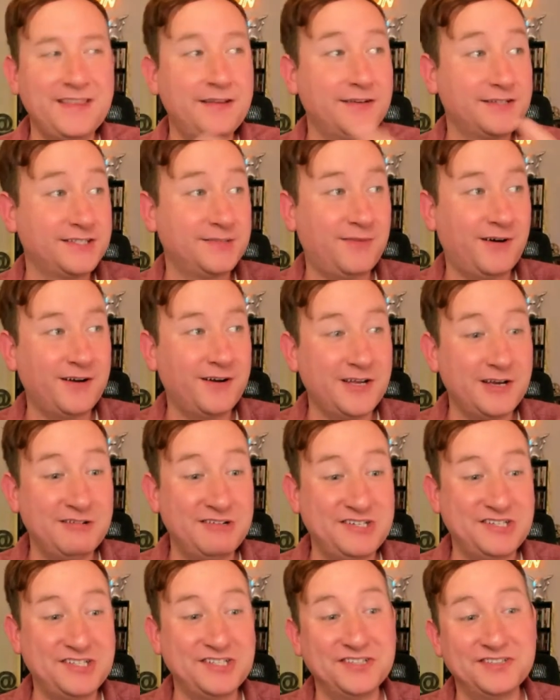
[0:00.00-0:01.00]
there's some audio
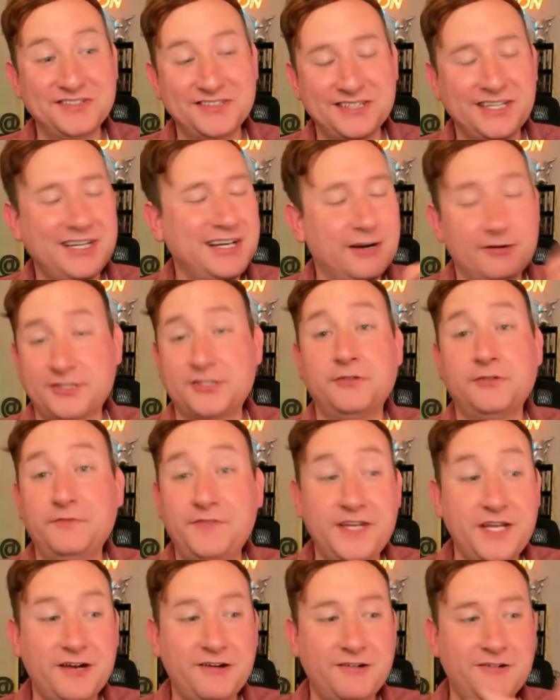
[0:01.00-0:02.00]
issues or some
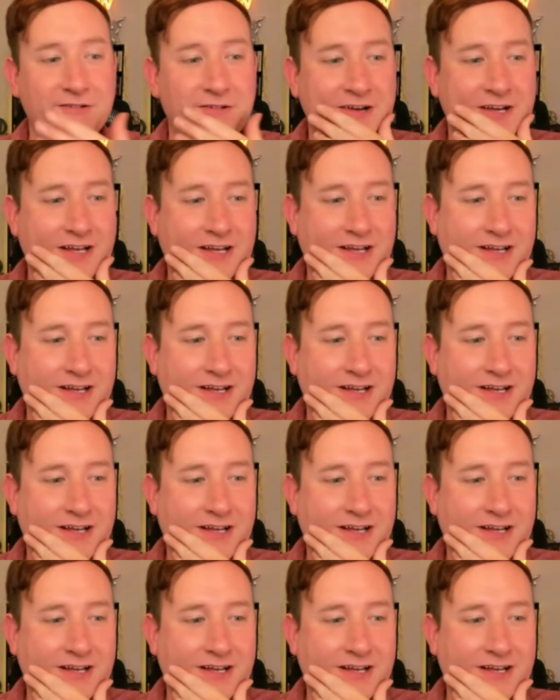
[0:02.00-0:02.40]
video